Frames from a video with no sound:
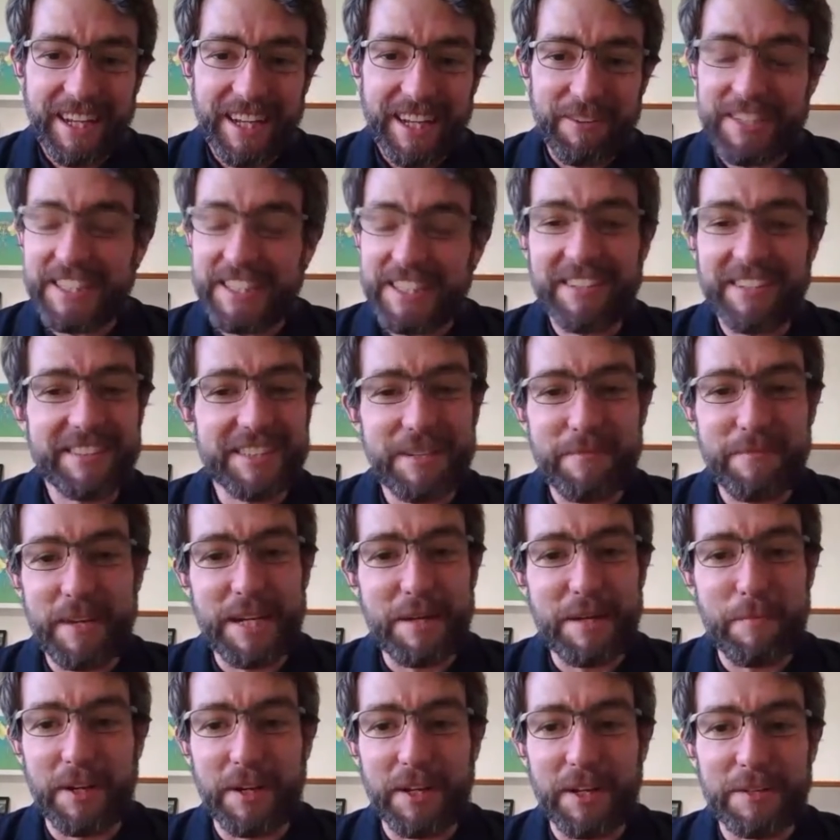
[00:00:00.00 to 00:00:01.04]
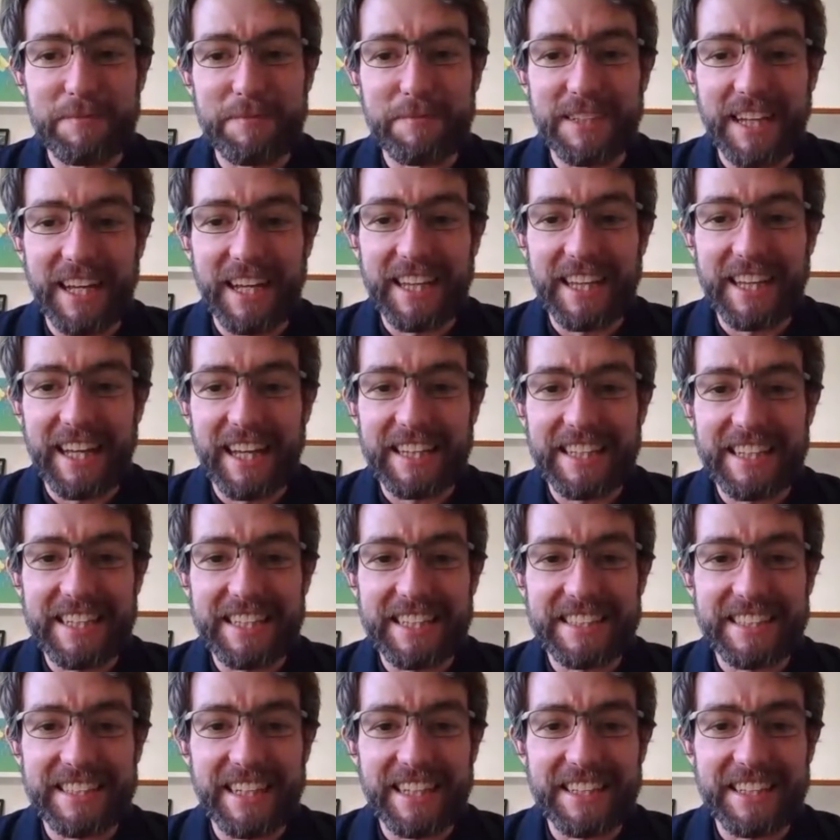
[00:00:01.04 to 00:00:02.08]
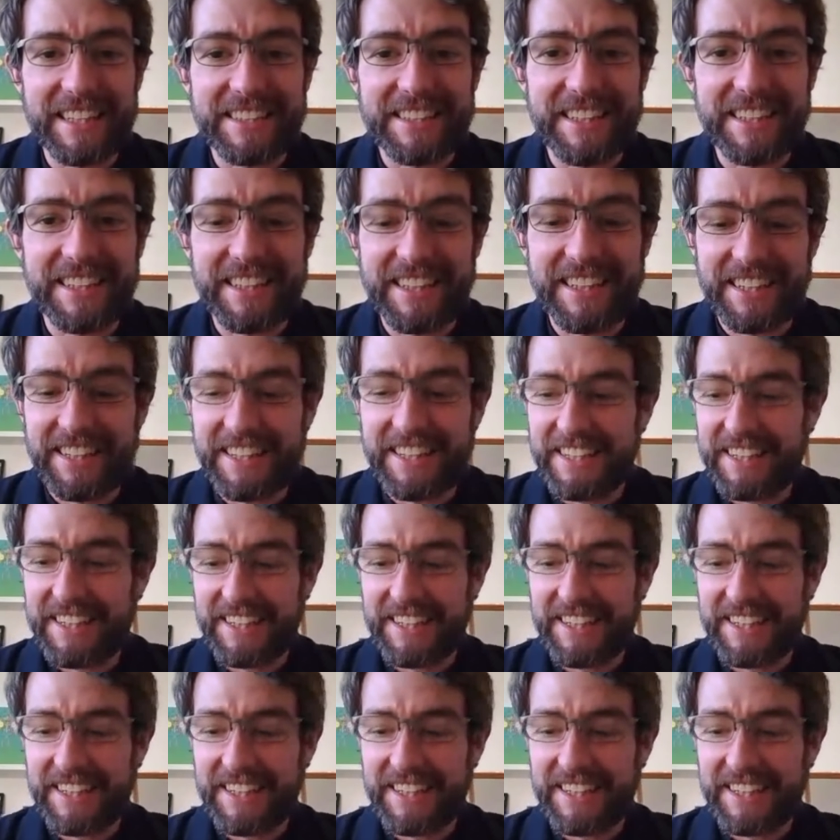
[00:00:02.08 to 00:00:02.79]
I mean, you don't see many blurbs like that these days, do you?